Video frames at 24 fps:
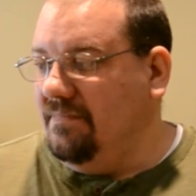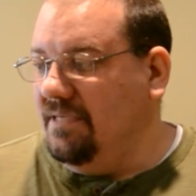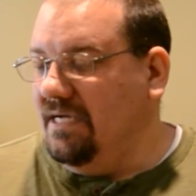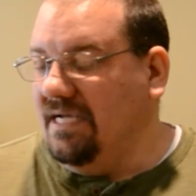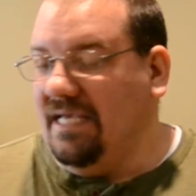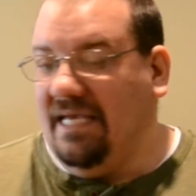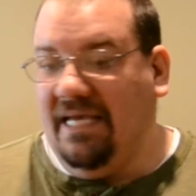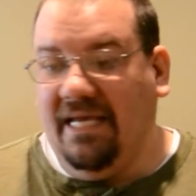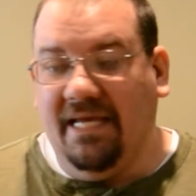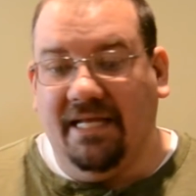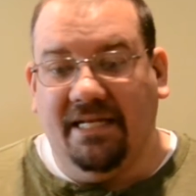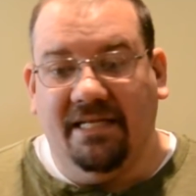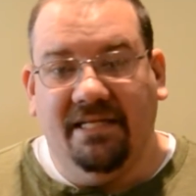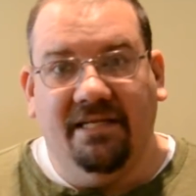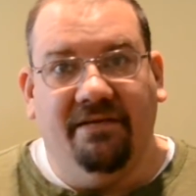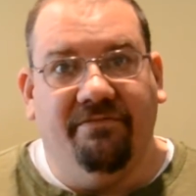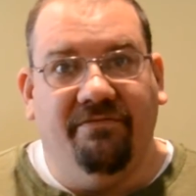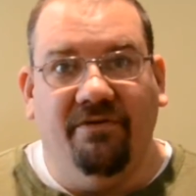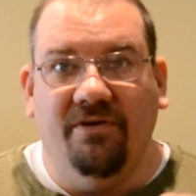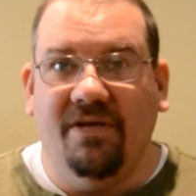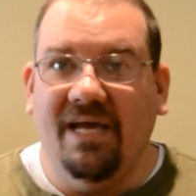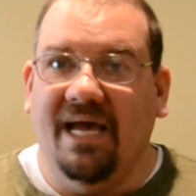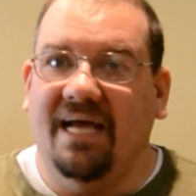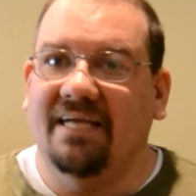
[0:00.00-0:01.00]
again,
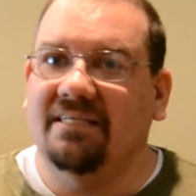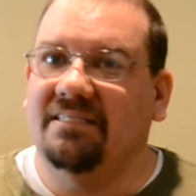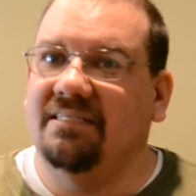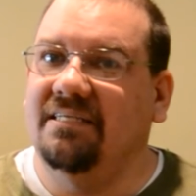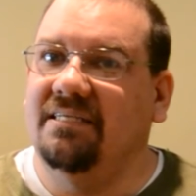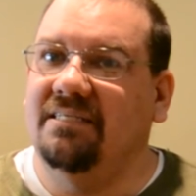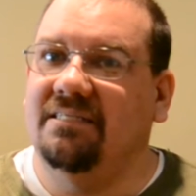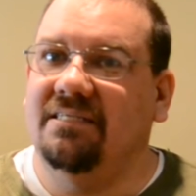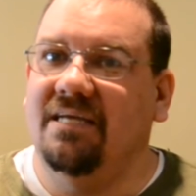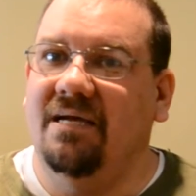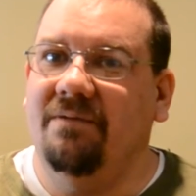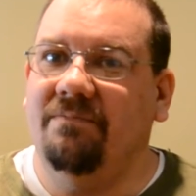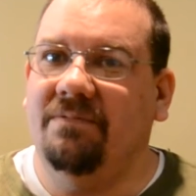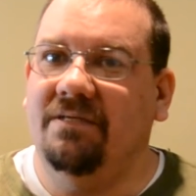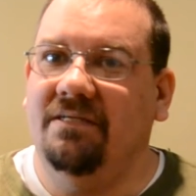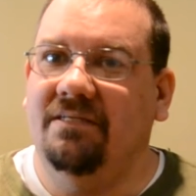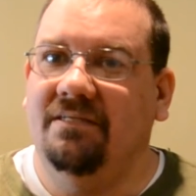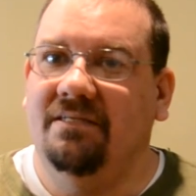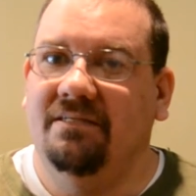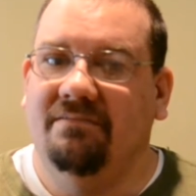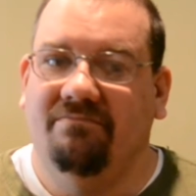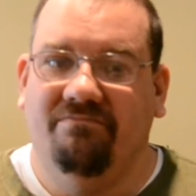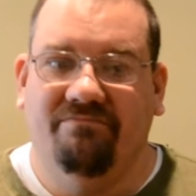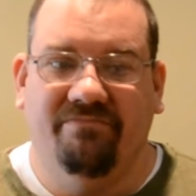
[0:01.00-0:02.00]
if you guys see something
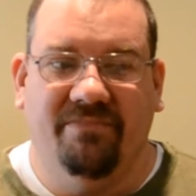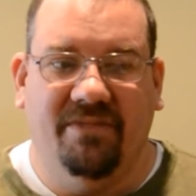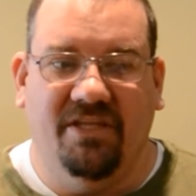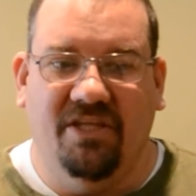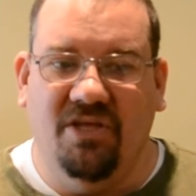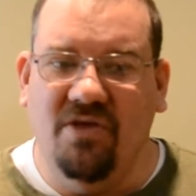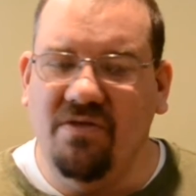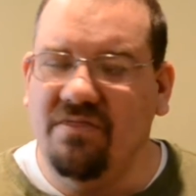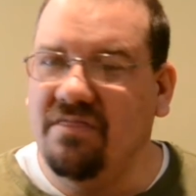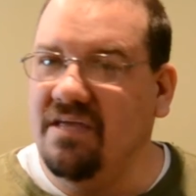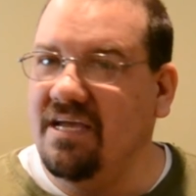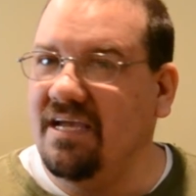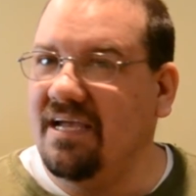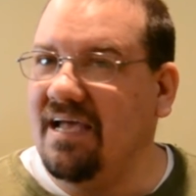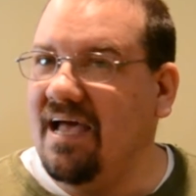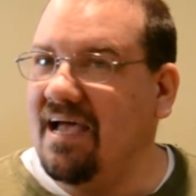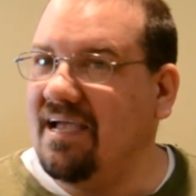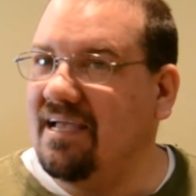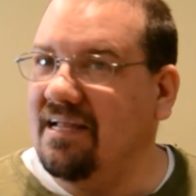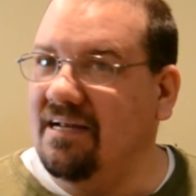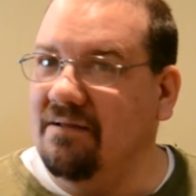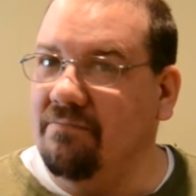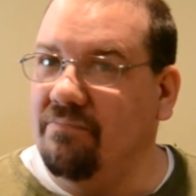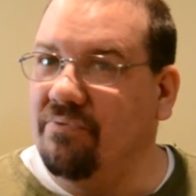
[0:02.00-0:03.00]
you think I
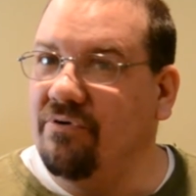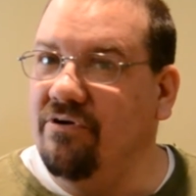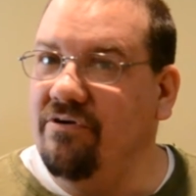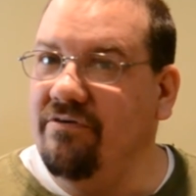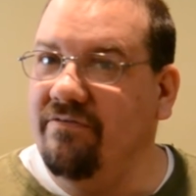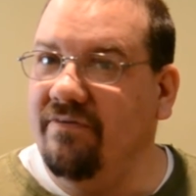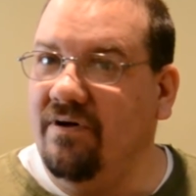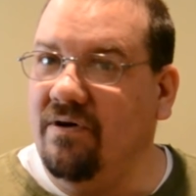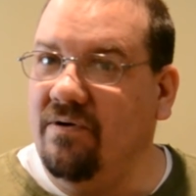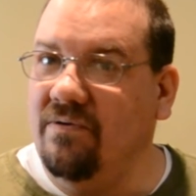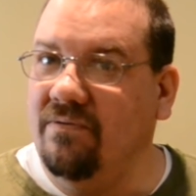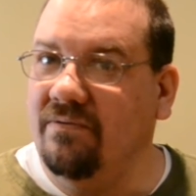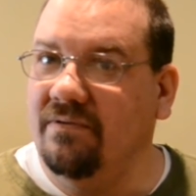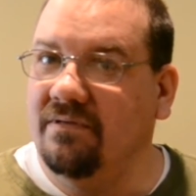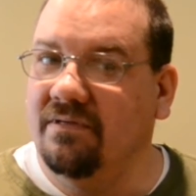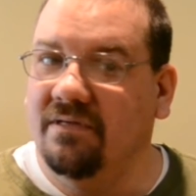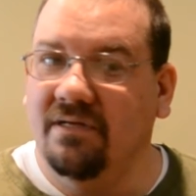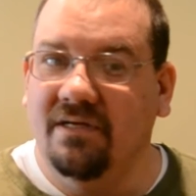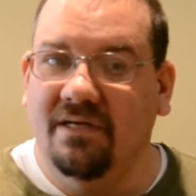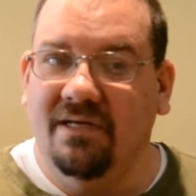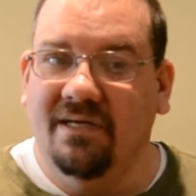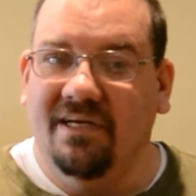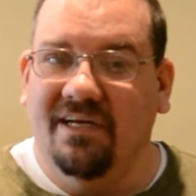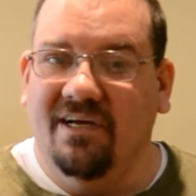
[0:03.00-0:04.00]
could improve on,
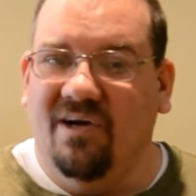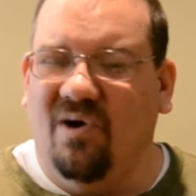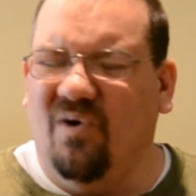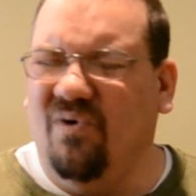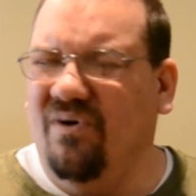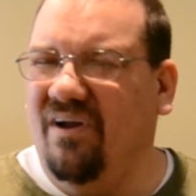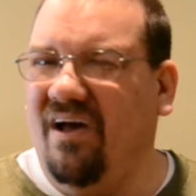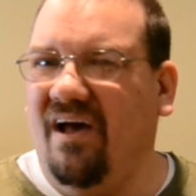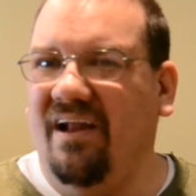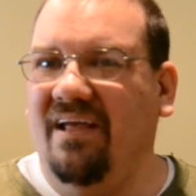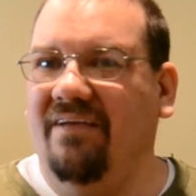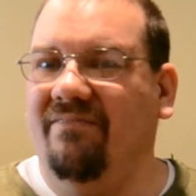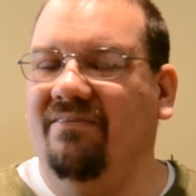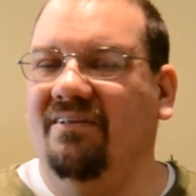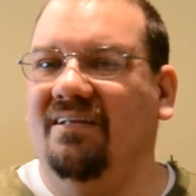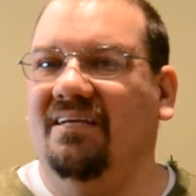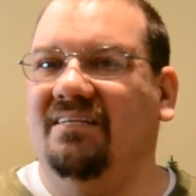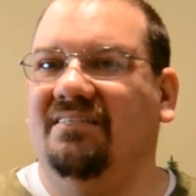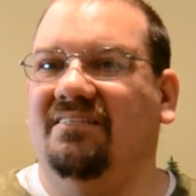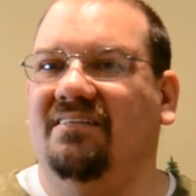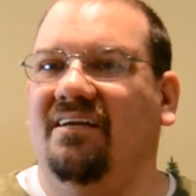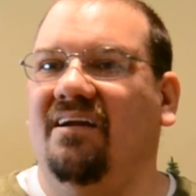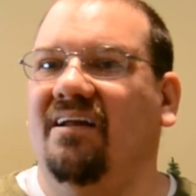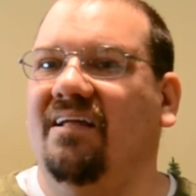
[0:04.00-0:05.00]
or not even
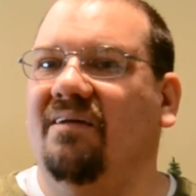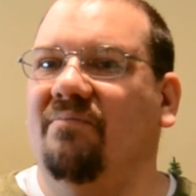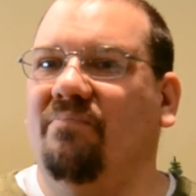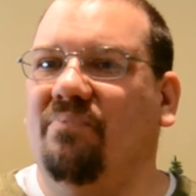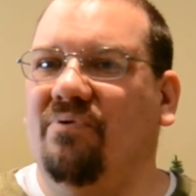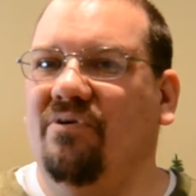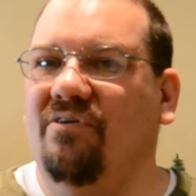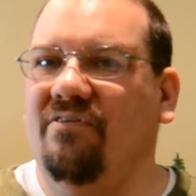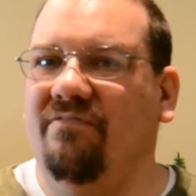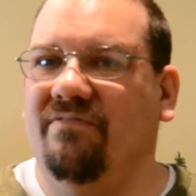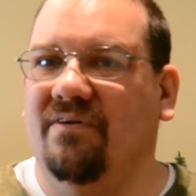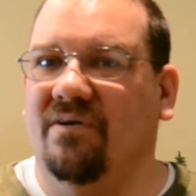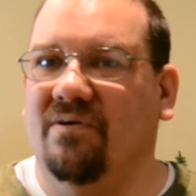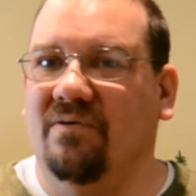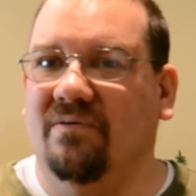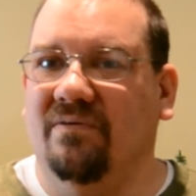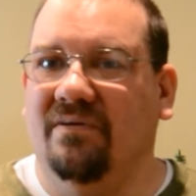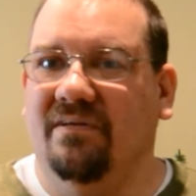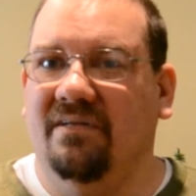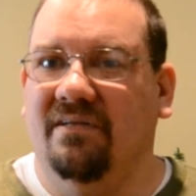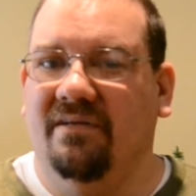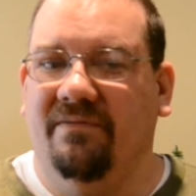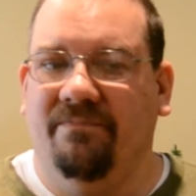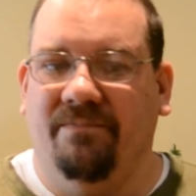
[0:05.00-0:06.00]
necessarily improve on,
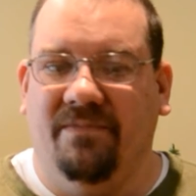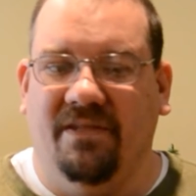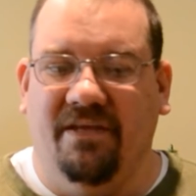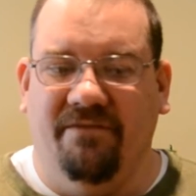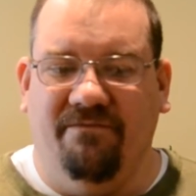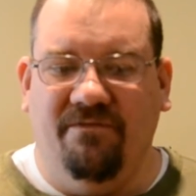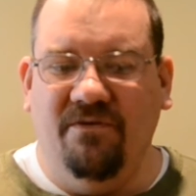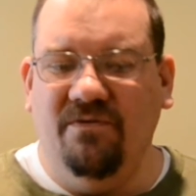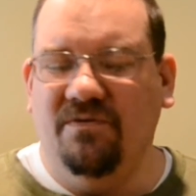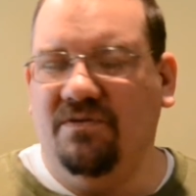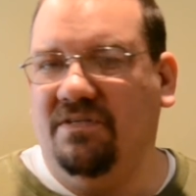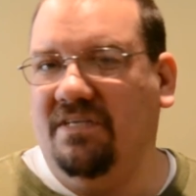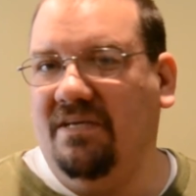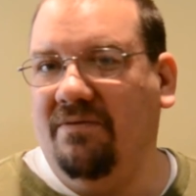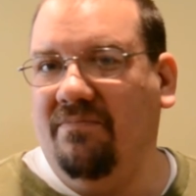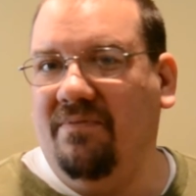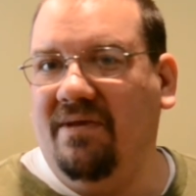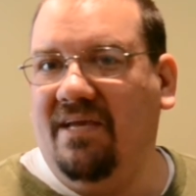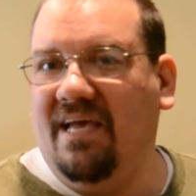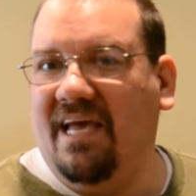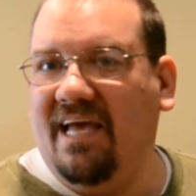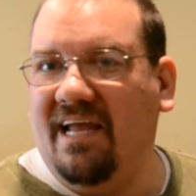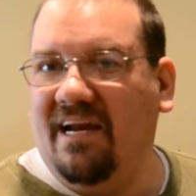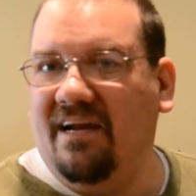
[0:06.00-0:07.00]
if you see
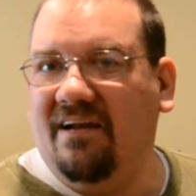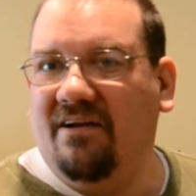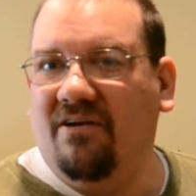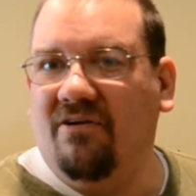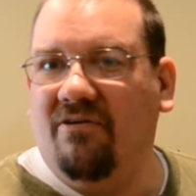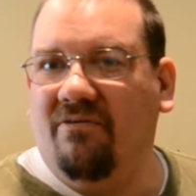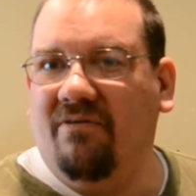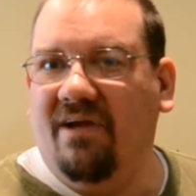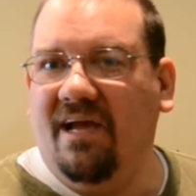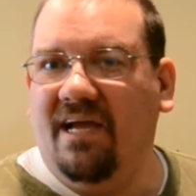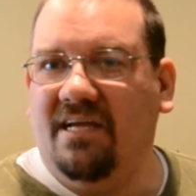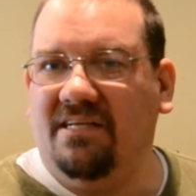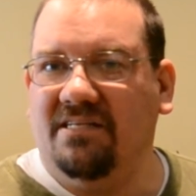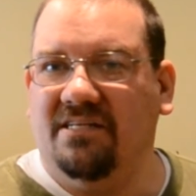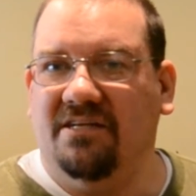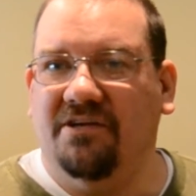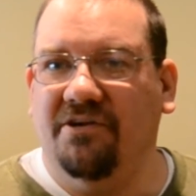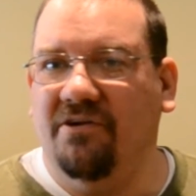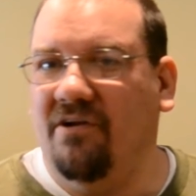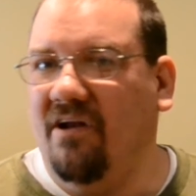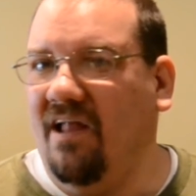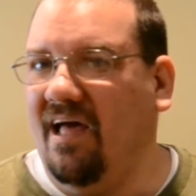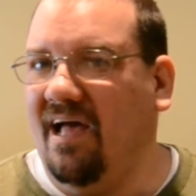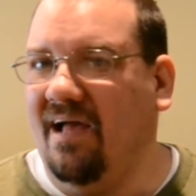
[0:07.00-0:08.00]
me headed a direction
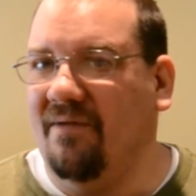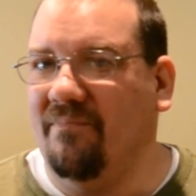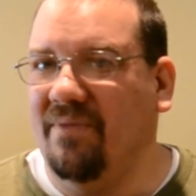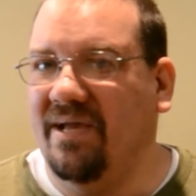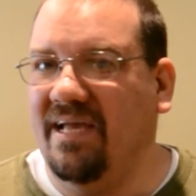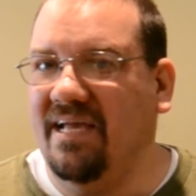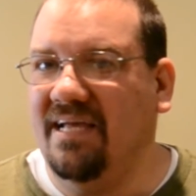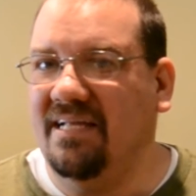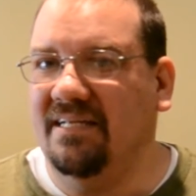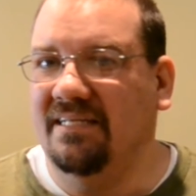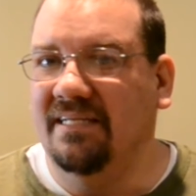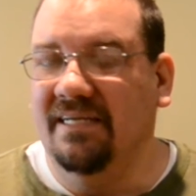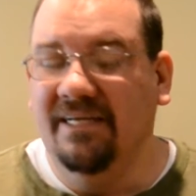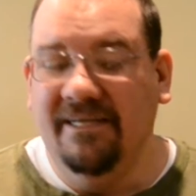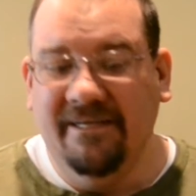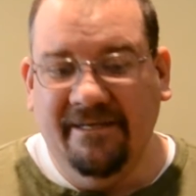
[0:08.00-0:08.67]
and you're like, man,